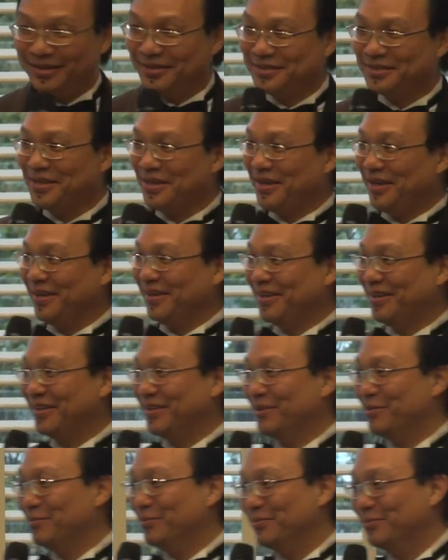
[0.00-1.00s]
they say,
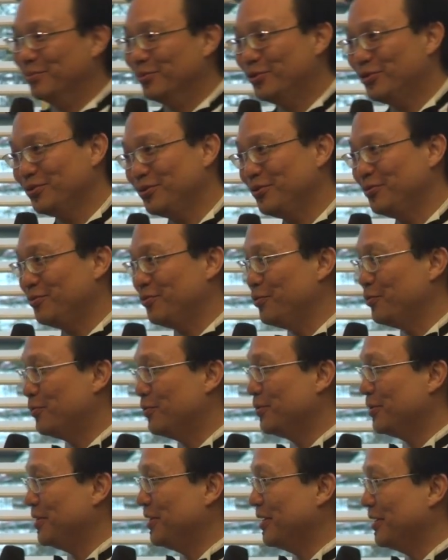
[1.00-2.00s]
the more you
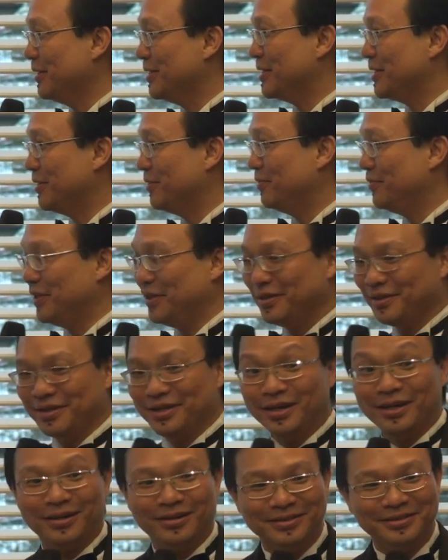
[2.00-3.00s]
reward the undeserving, the
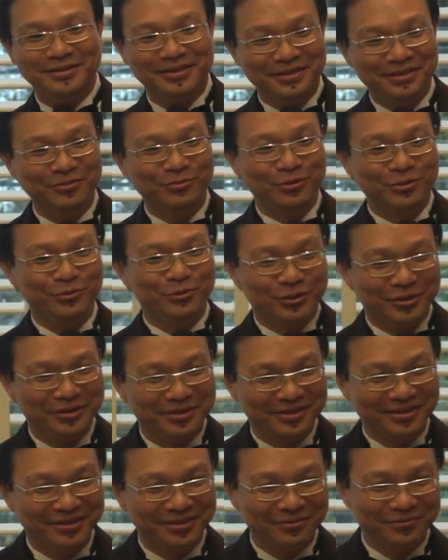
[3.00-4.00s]
harder they will
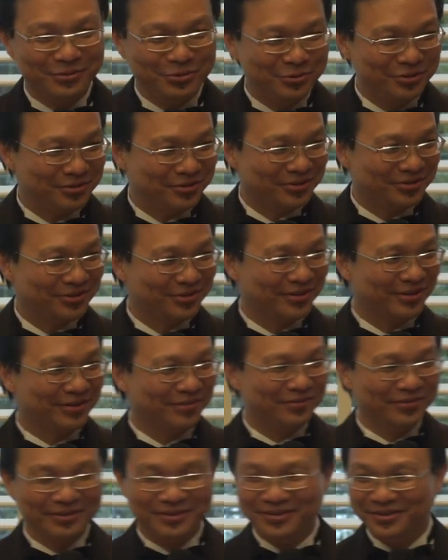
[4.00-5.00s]
work in the future. So I
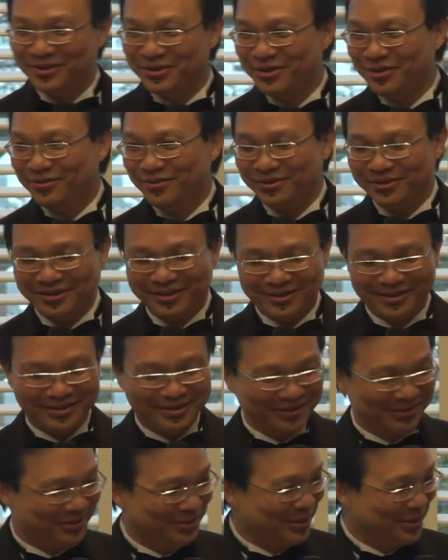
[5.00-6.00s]
feel that
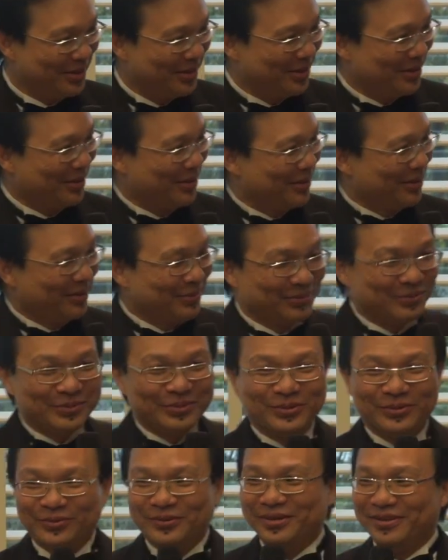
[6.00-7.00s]
I
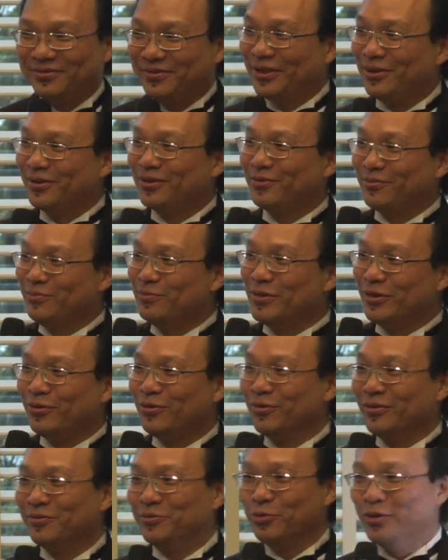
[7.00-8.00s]
will have a lot of
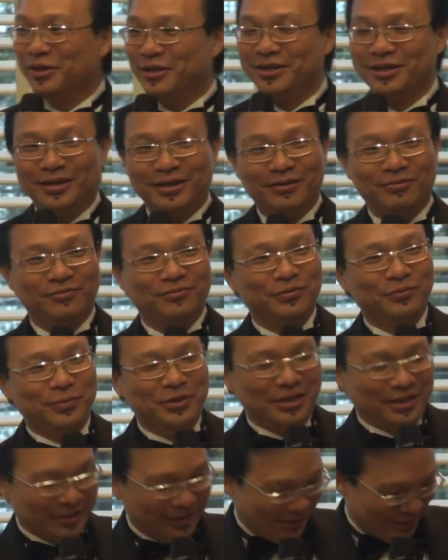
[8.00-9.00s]
more work cut out for
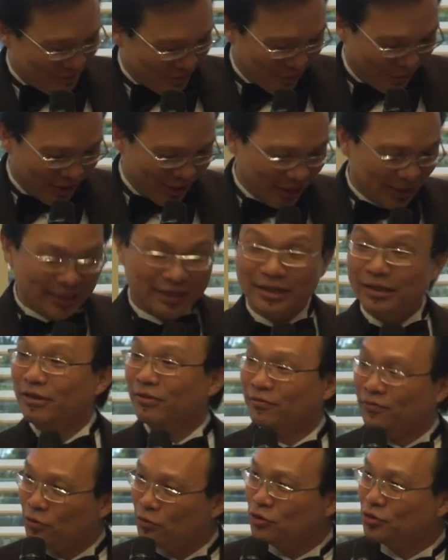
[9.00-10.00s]
me going ahead in
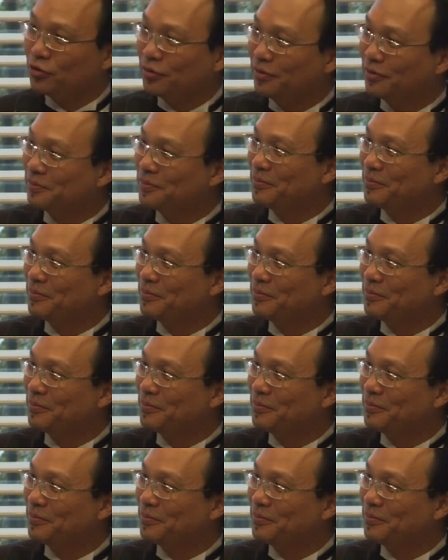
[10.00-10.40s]
the future.